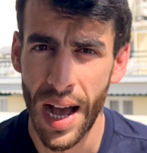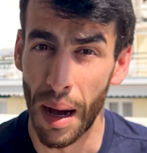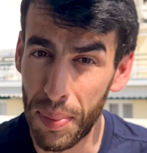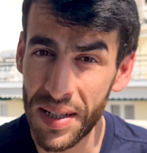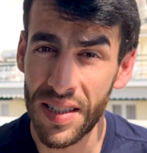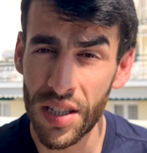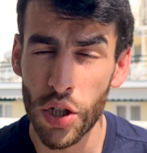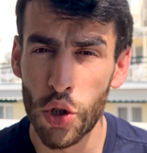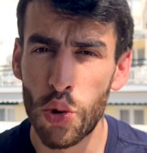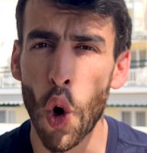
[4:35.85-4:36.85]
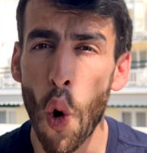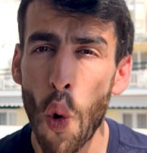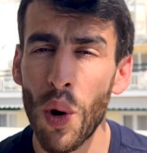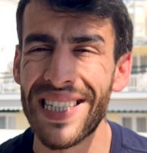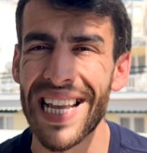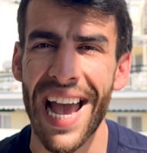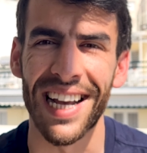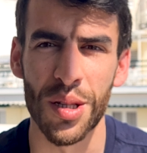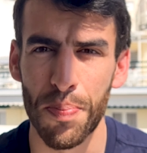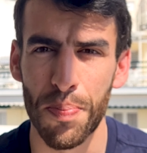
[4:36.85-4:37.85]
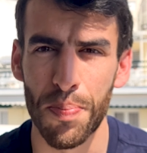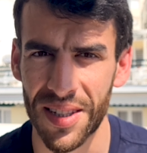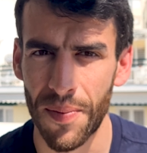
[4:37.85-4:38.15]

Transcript: A business should always expand.